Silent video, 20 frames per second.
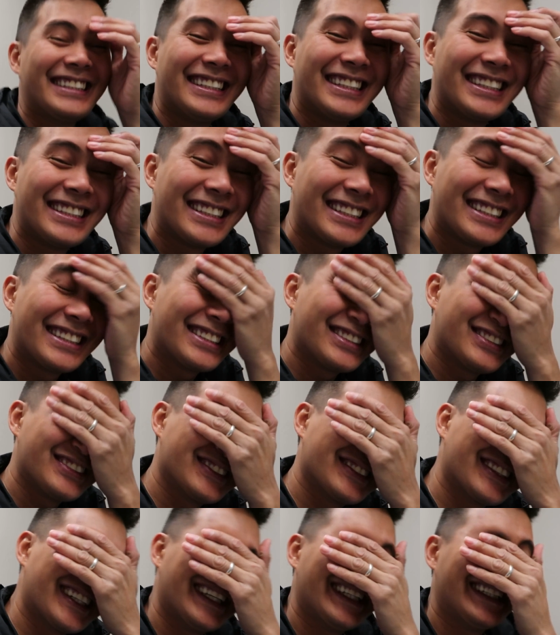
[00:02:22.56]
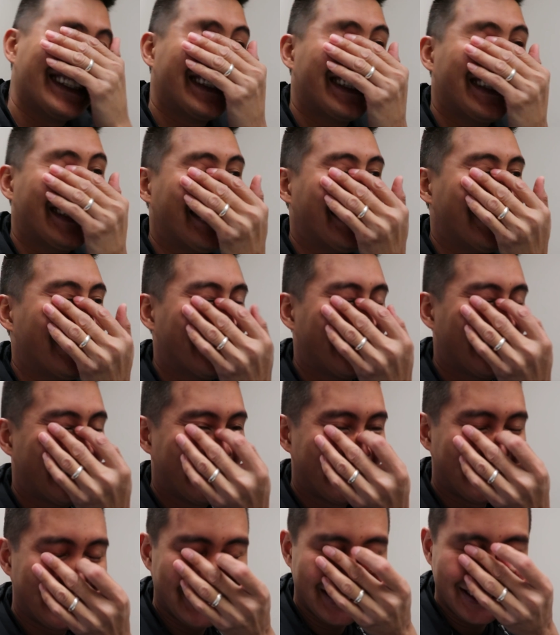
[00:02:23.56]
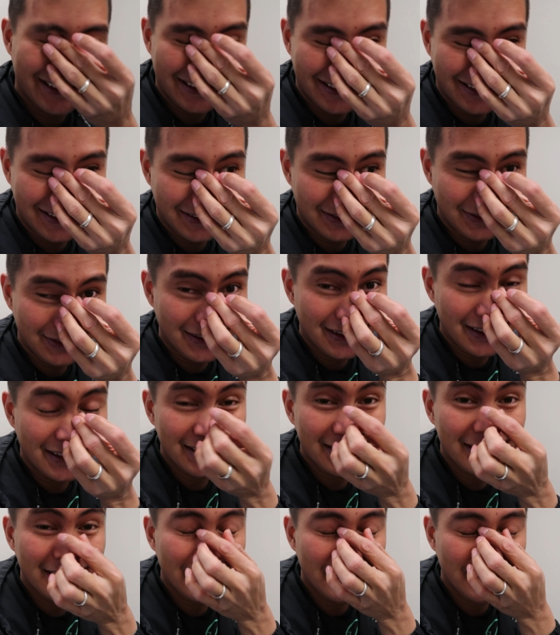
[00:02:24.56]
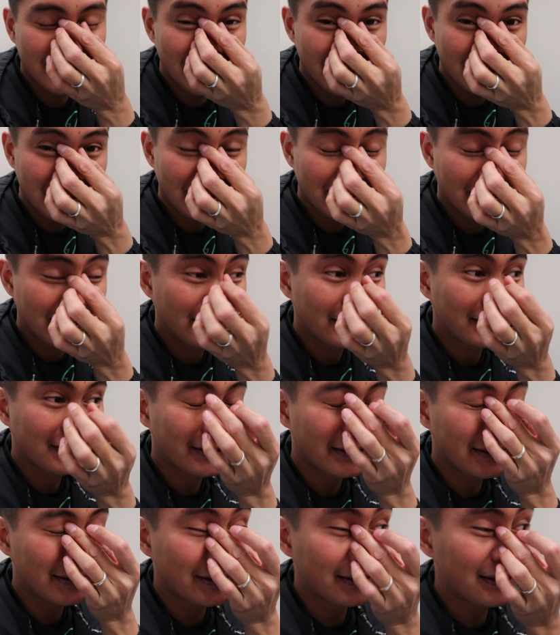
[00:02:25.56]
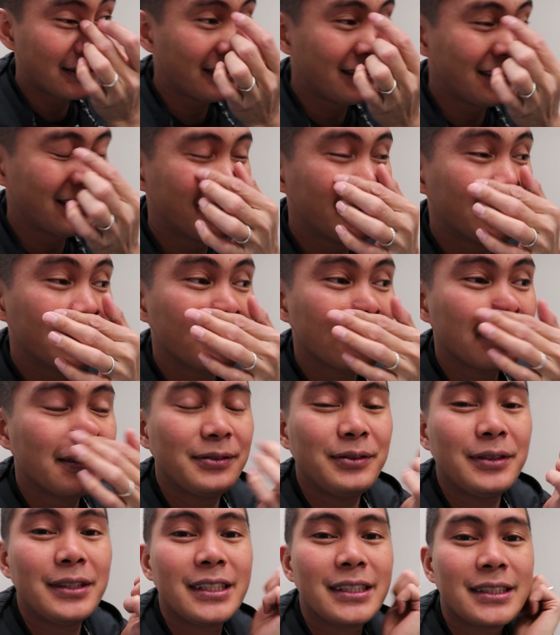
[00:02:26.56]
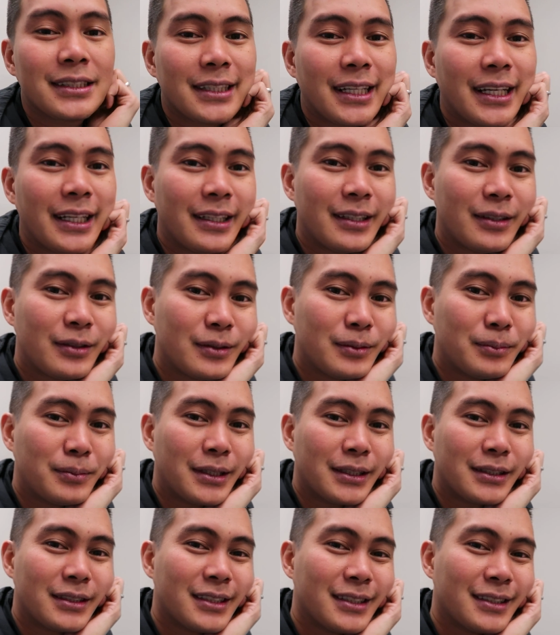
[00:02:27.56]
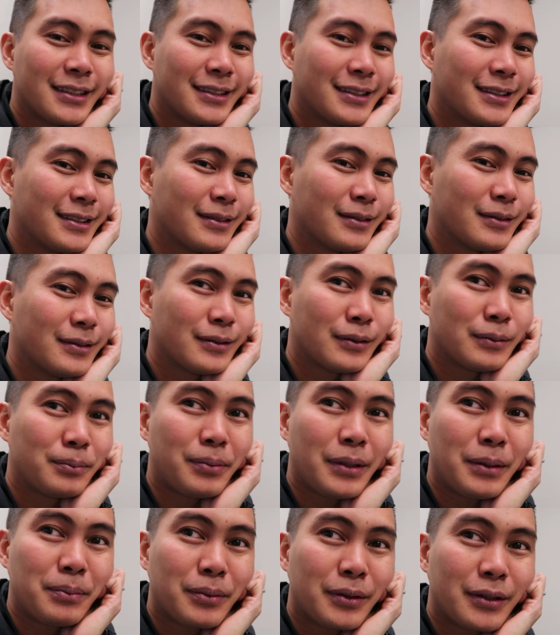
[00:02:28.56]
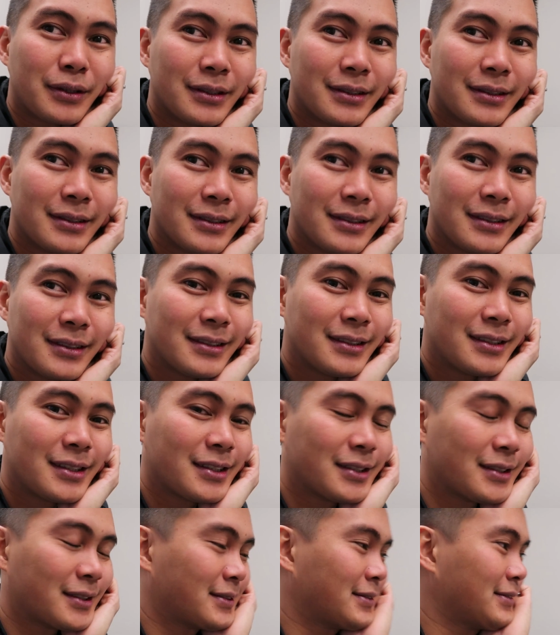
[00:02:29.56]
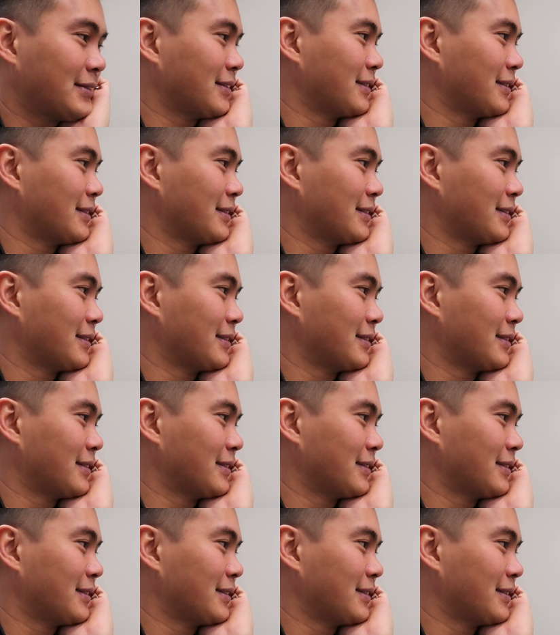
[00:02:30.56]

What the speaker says: this is so crazy. This is what we get. We just sign a whole bunch of papers. So.